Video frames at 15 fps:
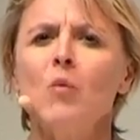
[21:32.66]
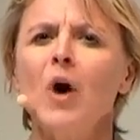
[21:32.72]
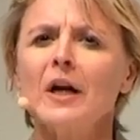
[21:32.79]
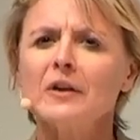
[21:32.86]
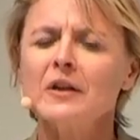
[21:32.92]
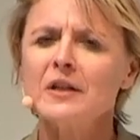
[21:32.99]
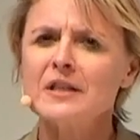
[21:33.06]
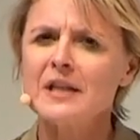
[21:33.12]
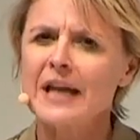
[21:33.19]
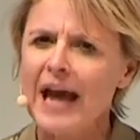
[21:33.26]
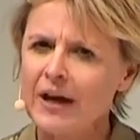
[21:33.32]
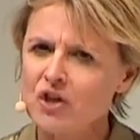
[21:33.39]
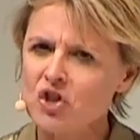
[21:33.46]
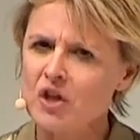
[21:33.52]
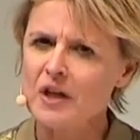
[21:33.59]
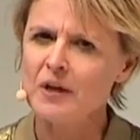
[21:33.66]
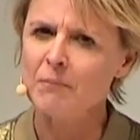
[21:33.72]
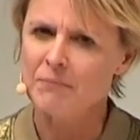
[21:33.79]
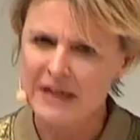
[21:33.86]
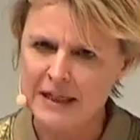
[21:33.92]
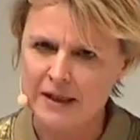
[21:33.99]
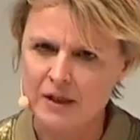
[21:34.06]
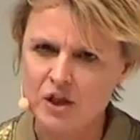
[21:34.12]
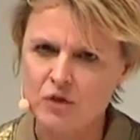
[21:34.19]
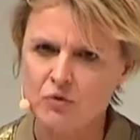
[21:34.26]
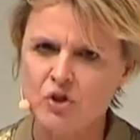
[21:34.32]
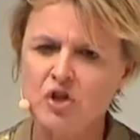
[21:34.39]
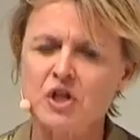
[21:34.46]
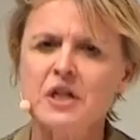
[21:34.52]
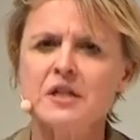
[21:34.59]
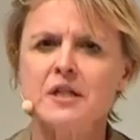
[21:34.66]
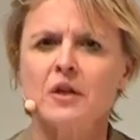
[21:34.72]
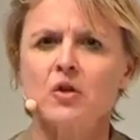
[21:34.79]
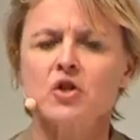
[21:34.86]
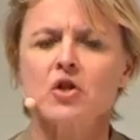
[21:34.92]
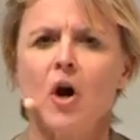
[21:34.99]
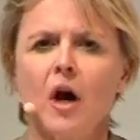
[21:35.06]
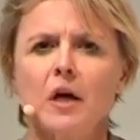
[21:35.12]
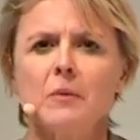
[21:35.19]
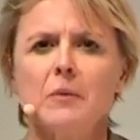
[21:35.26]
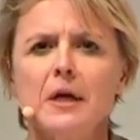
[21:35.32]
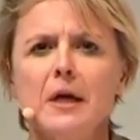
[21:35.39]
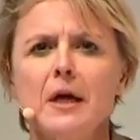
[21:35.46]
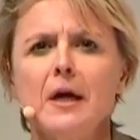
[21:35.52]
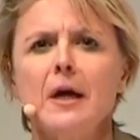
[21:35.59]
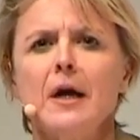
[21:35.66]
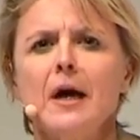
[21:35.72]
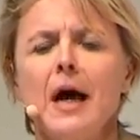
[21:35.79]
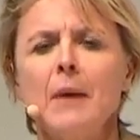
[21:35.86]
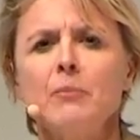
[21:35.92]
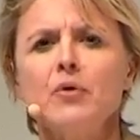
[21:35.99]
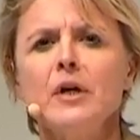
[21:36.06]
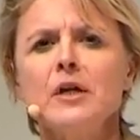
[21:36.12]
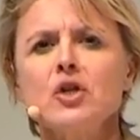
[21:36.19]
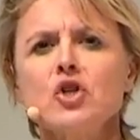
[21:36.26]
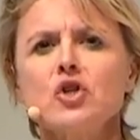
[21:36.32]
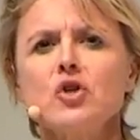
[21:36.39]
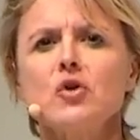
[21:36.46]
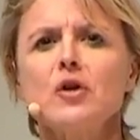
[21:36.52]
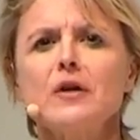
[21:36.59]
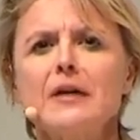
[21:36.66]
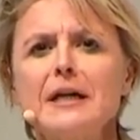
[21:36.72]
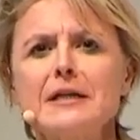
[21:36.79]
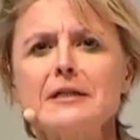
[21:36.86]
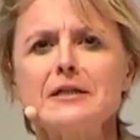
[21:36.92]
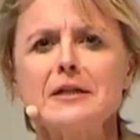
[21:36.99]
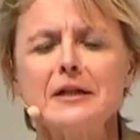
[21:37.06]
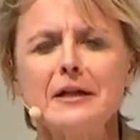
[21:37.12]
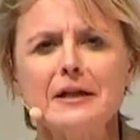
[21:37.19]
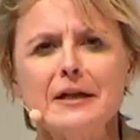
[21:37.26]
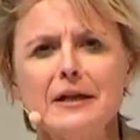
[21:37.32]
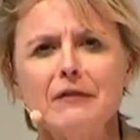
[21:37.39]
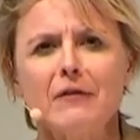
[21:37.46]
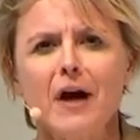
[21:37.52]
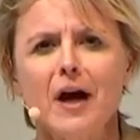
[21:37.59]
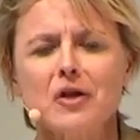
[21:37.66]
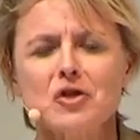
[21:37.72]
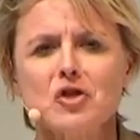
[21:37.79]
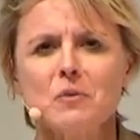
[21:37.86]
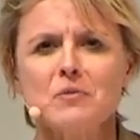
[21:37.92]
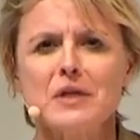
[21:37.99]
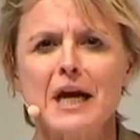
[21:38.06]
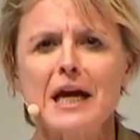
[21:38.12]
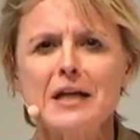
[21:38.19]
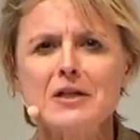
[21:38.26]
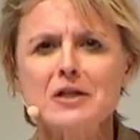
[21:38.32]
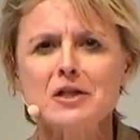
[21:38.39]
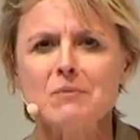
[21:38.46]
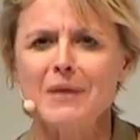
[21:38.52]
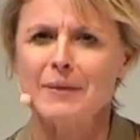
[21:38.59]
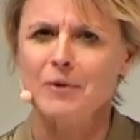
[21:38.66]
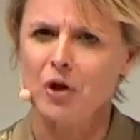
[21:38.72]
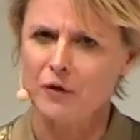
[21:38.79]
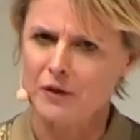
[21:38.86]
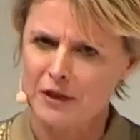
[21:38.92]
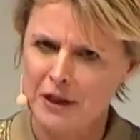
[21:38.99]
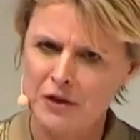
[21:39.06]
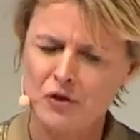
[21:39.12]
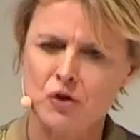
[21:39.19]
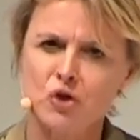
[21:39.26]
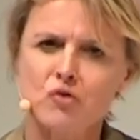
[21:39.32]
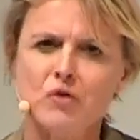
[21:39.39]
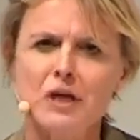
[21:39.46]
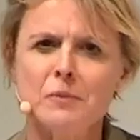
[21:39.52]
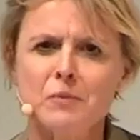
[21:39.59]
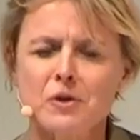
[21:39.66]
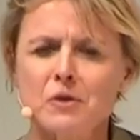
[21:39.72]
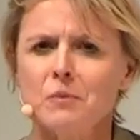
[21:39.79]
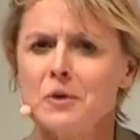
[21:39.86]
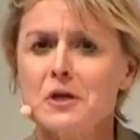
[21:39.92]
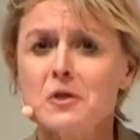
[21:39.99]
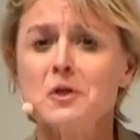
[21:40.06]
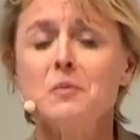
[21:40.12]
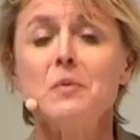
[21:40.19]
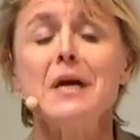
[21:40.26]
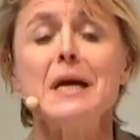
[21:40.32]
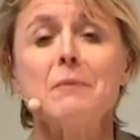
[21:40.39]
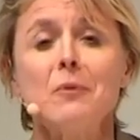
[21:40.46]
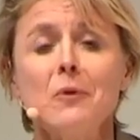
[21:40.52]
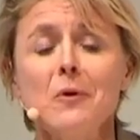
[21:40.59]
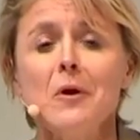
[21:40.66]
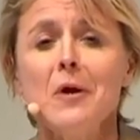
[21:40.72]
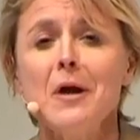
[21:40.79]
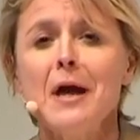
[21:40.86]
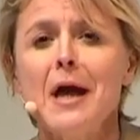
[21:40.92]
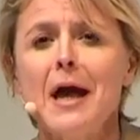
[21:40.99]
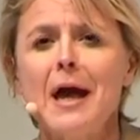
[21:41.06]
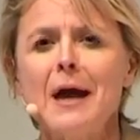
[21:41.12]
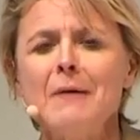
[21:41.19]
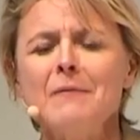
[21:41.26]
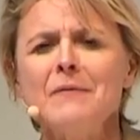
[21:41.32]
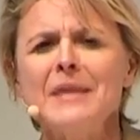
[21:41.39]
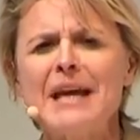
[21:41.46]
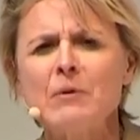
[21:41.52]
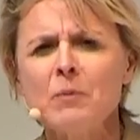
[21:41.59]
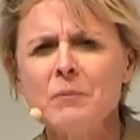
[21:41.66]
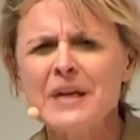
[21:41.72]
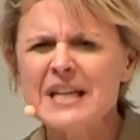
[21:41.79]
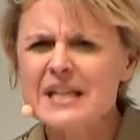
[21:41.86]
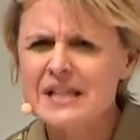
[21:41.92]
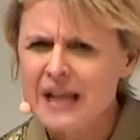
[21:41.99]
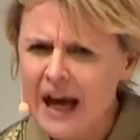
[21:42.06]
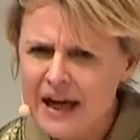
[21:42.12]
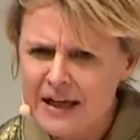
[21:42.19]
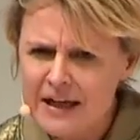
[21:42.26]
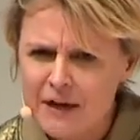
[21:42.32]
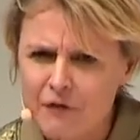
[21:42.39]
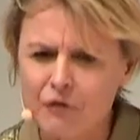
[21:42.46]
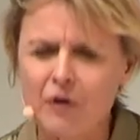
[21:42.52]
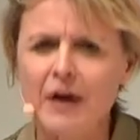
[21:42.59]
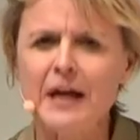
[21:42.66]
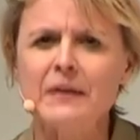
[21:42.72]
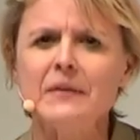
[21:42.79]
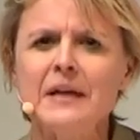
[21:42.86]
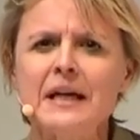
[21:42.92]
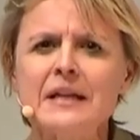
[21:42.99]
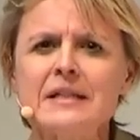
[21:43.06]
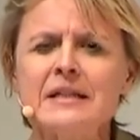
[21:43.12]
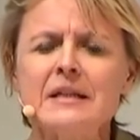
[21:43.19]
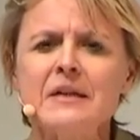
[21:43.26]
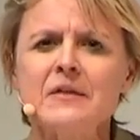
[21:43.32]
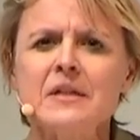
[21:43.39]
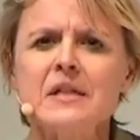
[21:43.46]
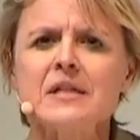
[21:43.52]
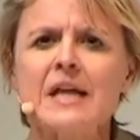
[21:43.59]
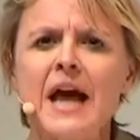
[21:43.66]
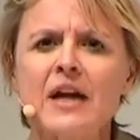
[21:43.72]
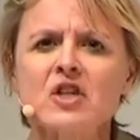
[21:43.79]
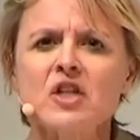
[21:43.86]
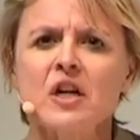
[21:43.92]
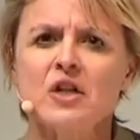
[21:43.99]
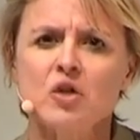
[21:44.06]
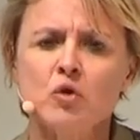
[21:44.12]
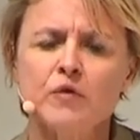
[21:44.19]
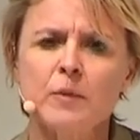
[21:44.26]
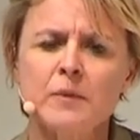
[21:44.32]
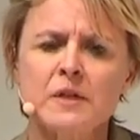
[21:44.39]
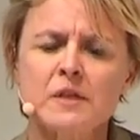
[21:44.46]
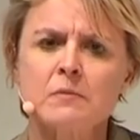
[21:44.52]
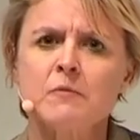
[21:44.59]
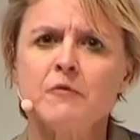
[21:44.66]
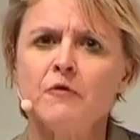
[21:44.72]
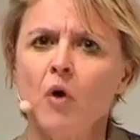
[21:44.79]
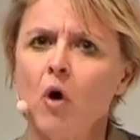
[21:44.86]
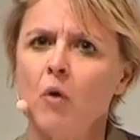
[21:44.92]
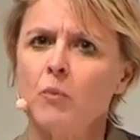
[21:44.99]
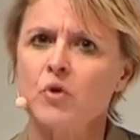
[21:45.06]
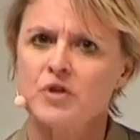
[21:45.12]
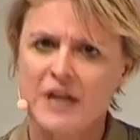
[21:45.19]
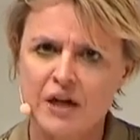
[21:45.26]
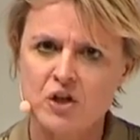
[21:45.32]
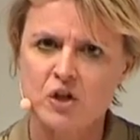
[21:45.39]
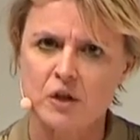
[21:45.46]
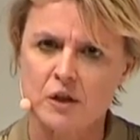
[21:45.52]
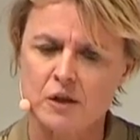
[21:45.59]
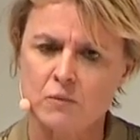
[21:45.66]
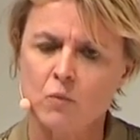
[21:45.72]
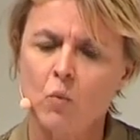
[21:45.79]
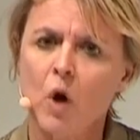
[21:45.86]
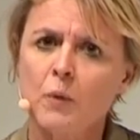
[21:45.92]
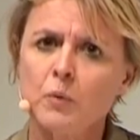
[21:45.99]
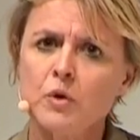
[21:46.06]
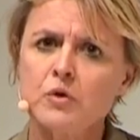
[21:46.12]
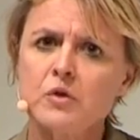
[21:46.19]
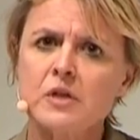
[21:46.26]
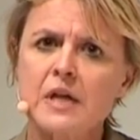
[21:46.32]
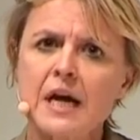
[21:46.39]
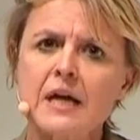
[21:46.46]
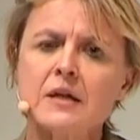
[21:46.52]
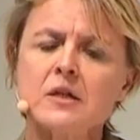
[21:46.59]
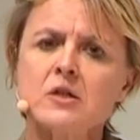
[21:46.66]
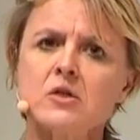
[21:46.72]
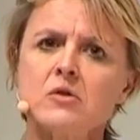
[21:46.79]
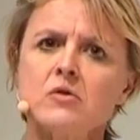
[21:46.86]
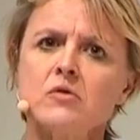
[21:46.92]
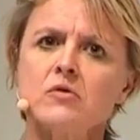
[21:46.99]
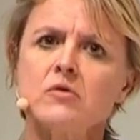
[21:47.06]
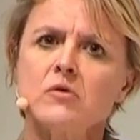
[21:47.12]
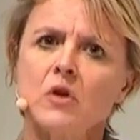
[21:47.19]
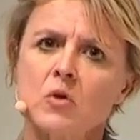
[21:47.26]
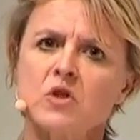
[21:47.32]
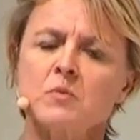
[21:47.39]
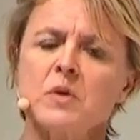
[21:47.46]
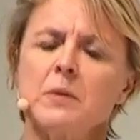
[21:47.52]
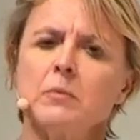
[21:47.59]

what does it actually mean, strategic autonomy? I'm pretty sure that if I ask some Danes, maybe not the Danes in the street, but some business people, they would be slightly afraid that this is actually a euphemism for protectionism. What would you say to those